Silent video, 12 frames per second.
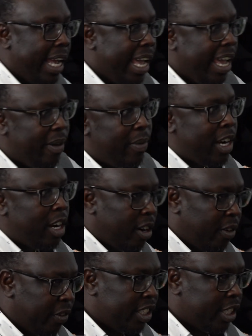Every
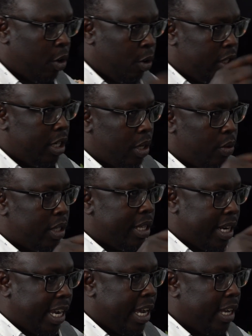officer who deal with the
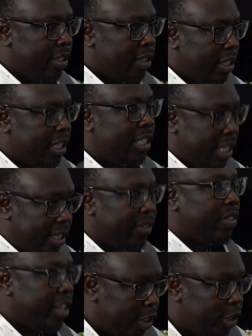case is a
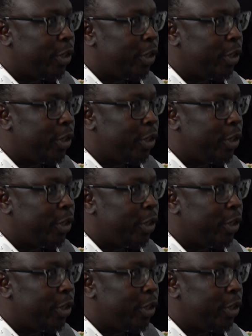different choice.